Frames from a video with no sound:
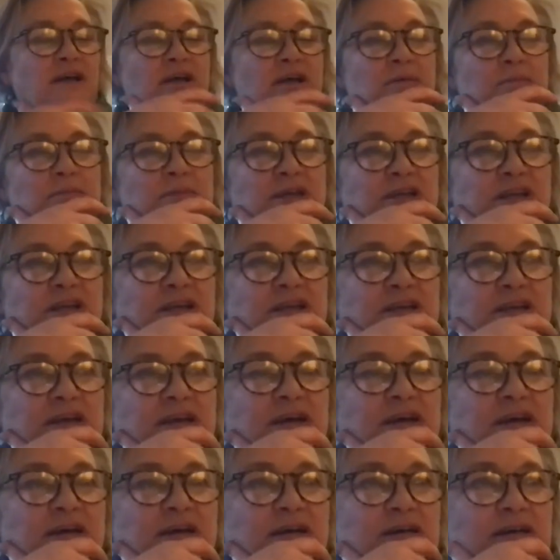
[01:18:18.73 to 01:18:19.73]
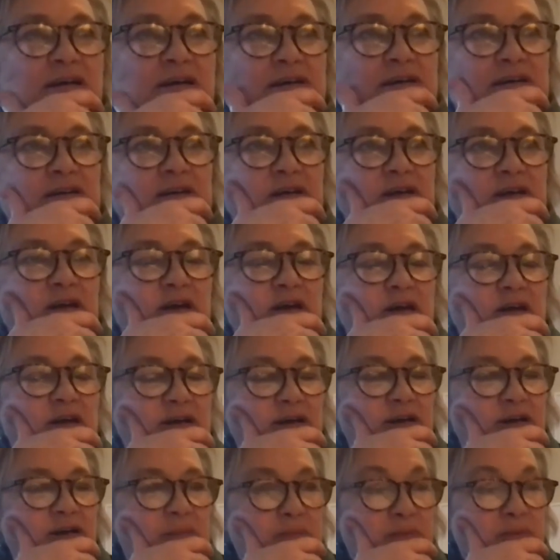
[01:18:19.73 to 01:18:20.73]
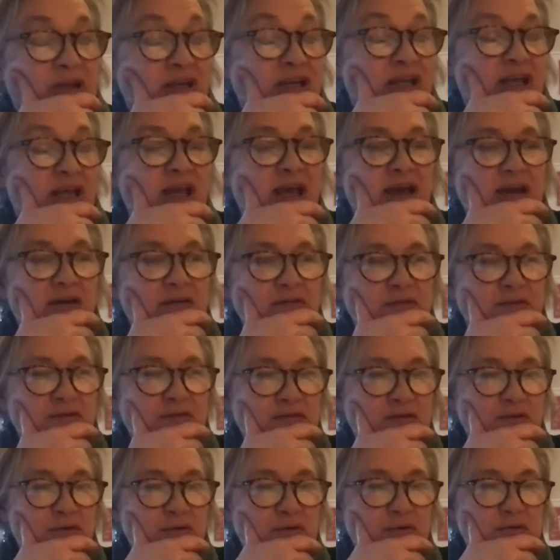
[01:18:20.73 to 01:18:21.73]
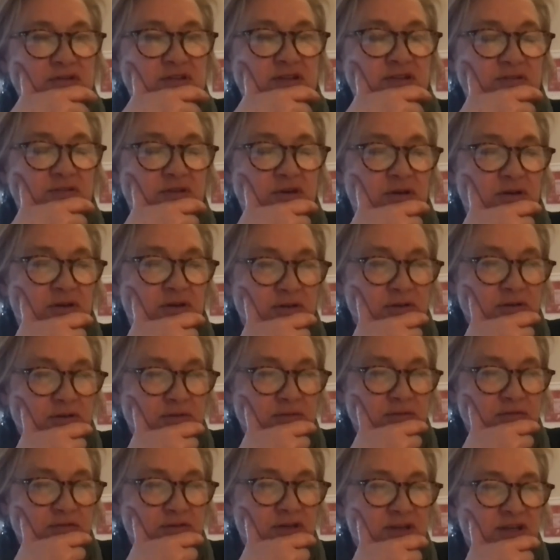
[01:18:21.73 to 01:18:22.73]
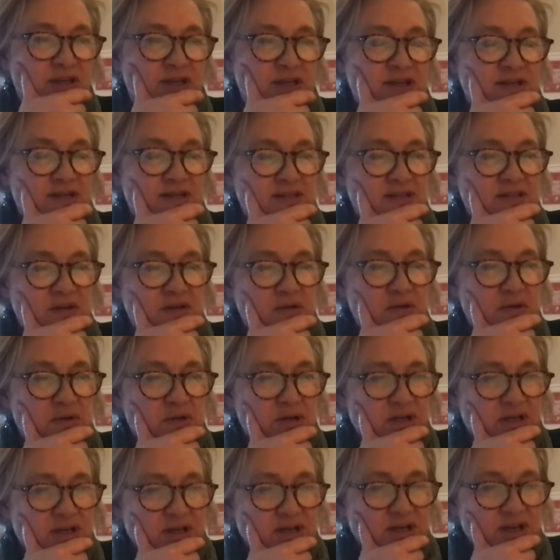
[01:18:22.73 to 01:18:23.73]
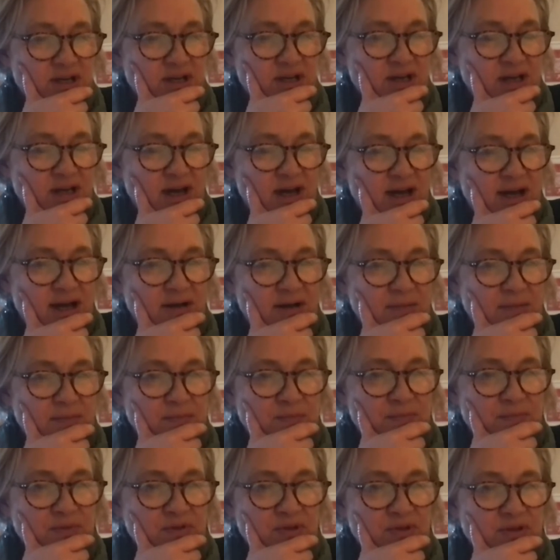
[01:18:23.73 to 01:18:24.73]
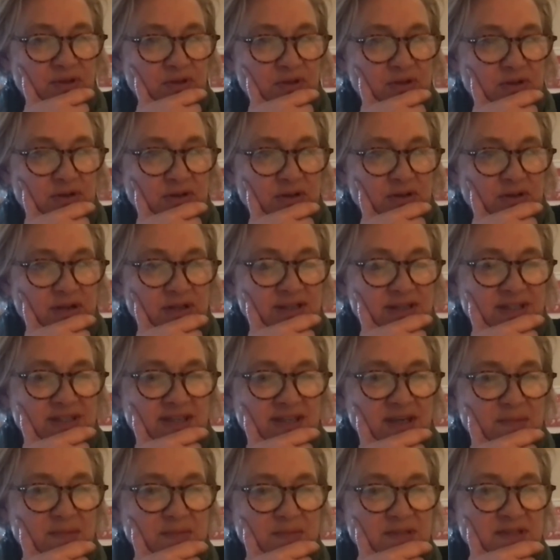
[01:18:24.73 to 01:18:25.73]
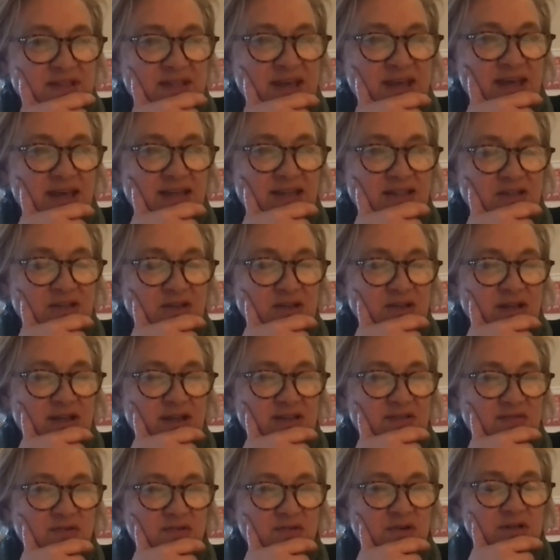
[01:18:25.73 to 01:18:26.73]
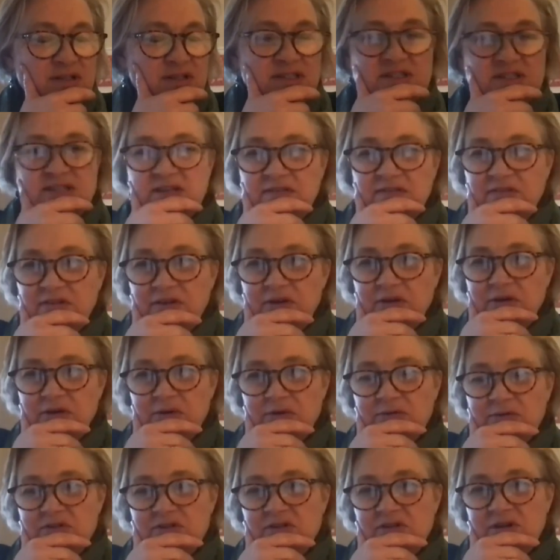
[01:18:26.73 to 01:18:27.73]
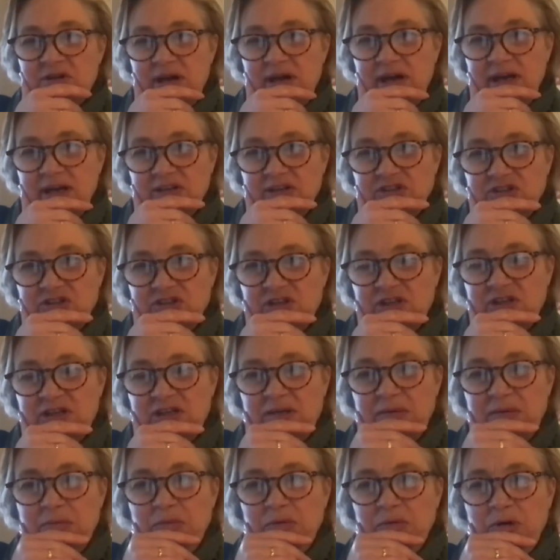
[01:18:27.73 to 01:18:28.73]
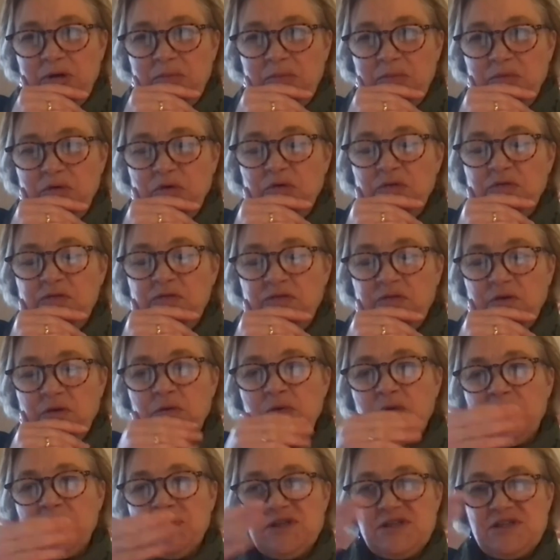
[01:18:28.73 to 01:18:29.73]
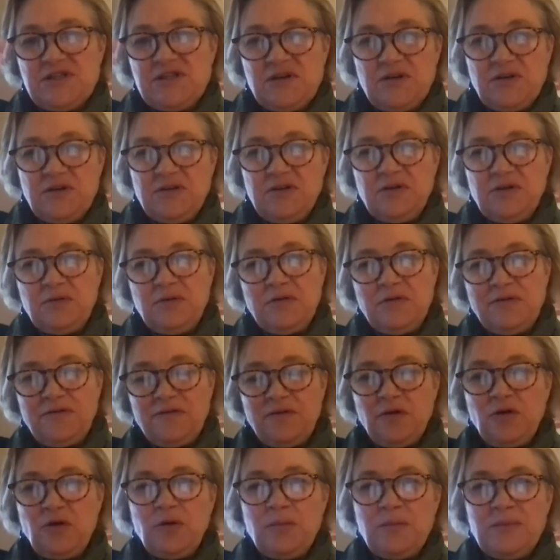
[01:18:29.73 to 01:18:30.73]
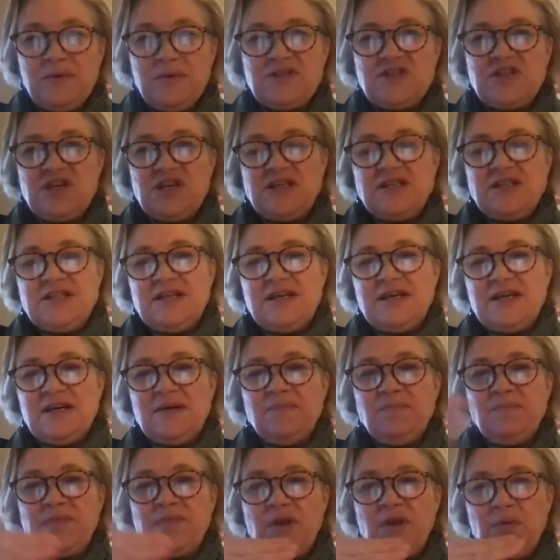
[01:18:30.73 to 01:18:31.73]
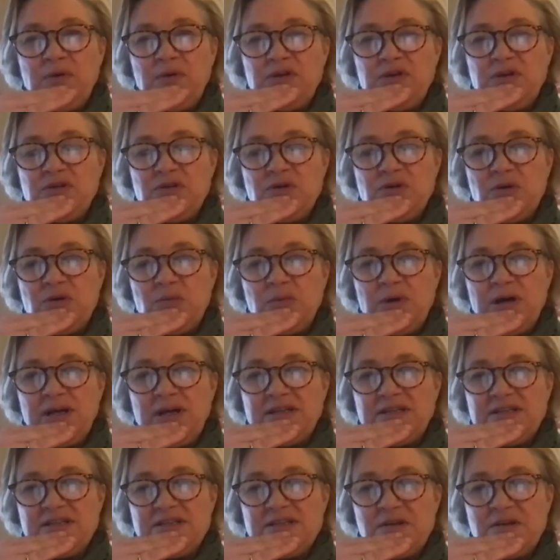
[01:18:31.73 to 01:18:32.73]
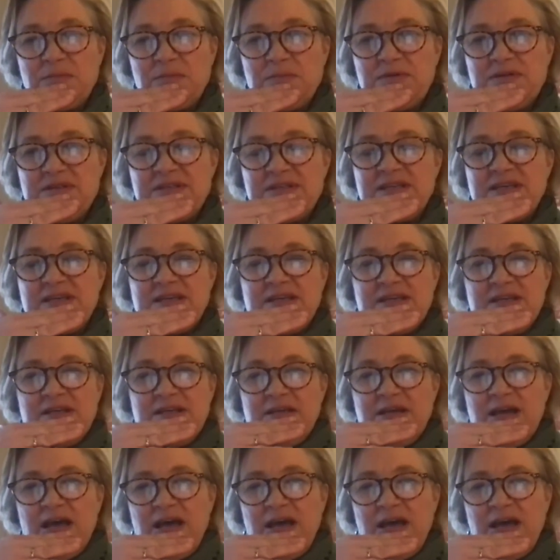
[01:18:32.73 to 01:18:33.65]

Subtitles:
many have, of course, that have gone on for years. So it seems that it's very difficult to actually move forward on the reform agenda when one is so busy